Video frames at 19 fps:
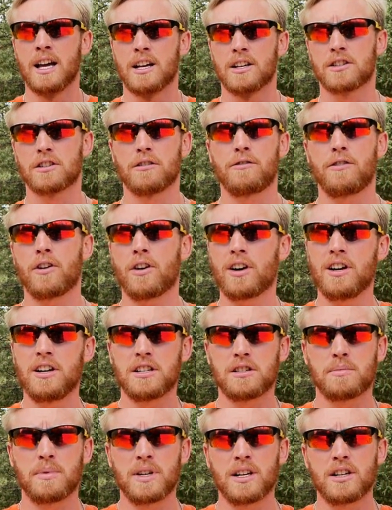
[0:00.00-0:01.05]
So far, it
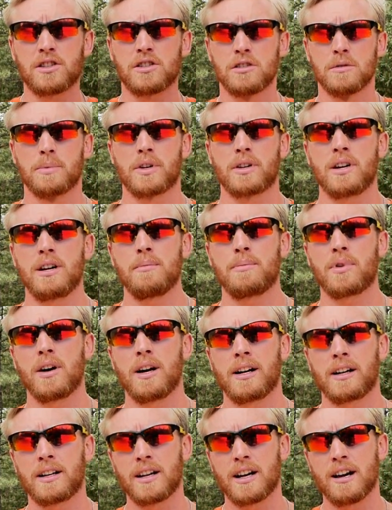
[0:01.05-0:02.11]
has been a super great
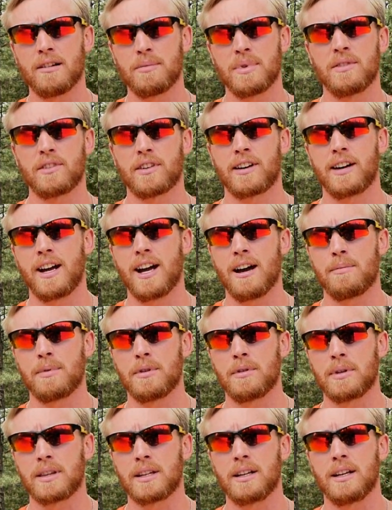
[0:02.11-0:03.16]
product, and I've been very happy
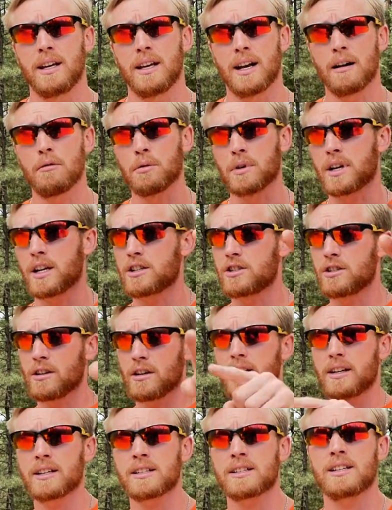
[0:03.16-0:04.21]
with it. And I will catch you all
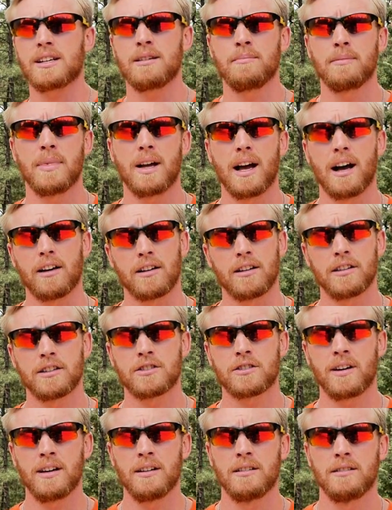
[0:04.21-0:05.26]
next time out on the
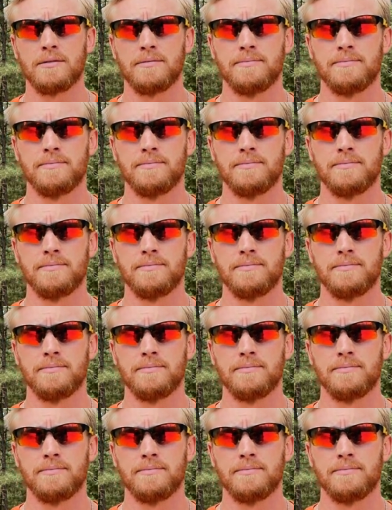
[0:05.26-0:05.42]
trail.